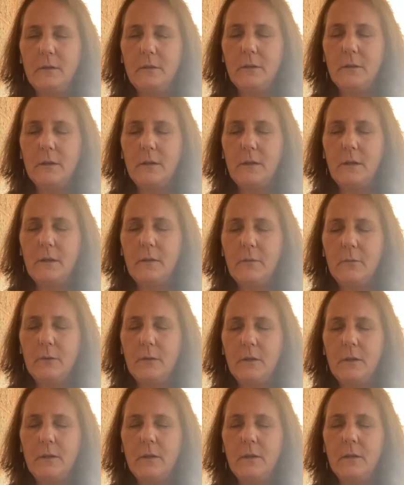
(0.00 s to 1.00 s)
Again,
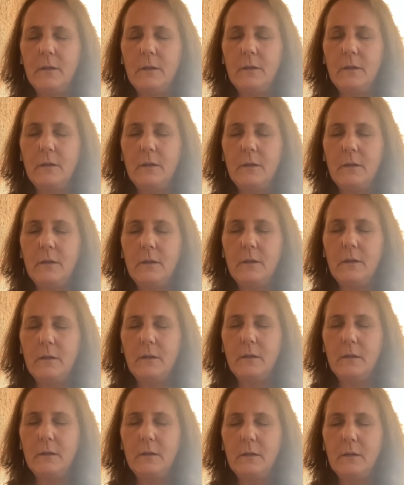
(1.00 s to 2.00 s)
we
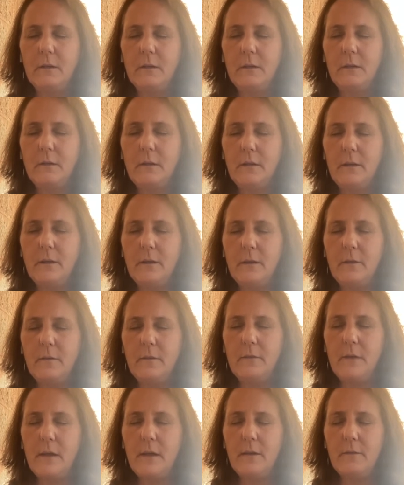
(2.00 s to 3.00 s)
can think
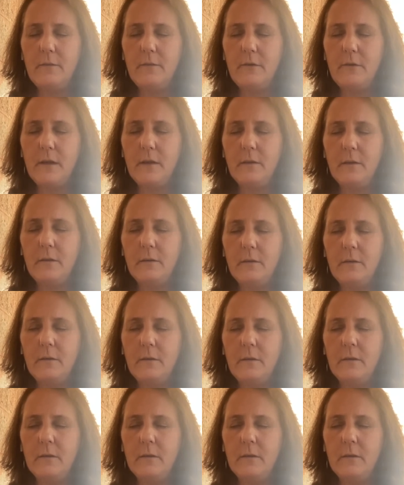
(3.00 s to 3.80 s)
of that event,